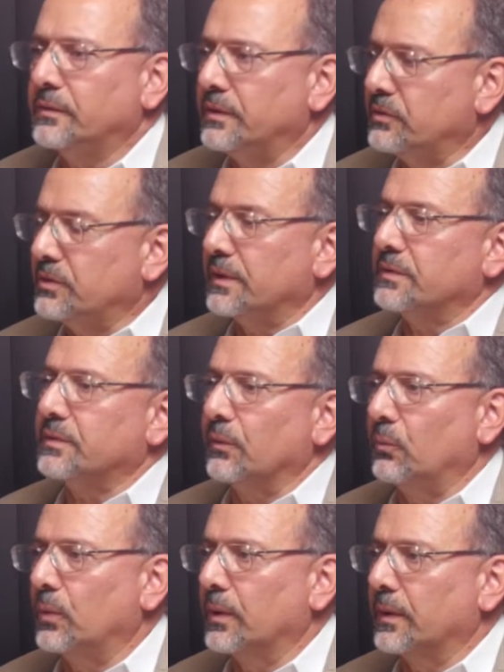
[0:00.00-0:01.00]
It's just a
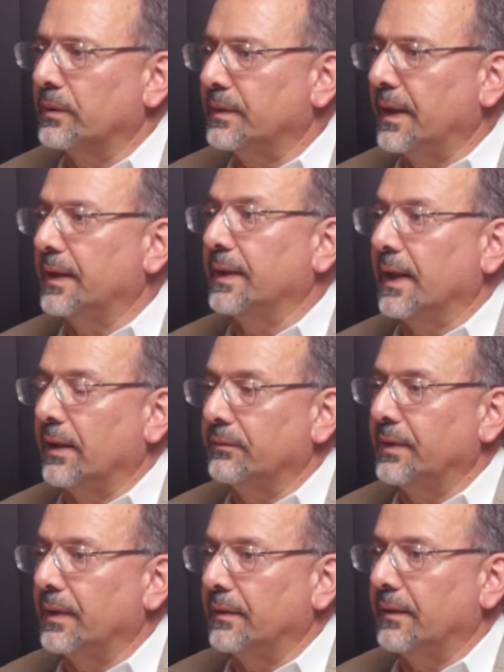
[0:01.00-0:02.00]
word getting out
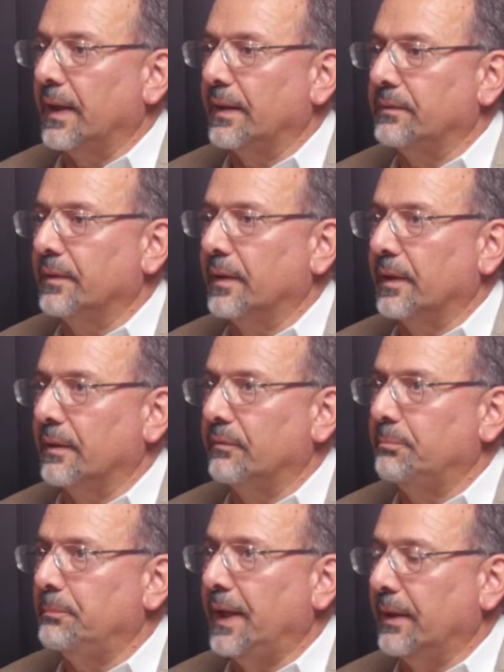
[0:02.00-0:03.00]
there that
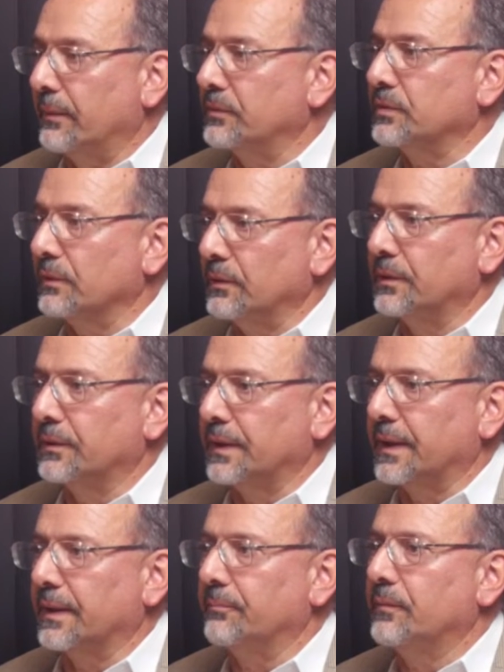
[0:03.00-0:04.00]
parents are
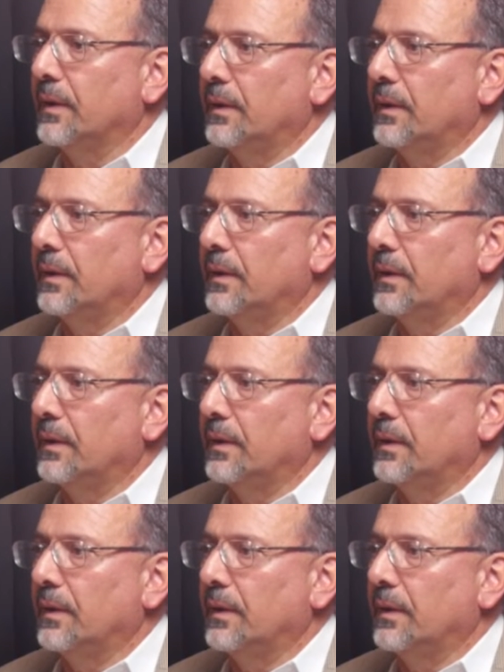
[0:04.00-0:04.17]
learning.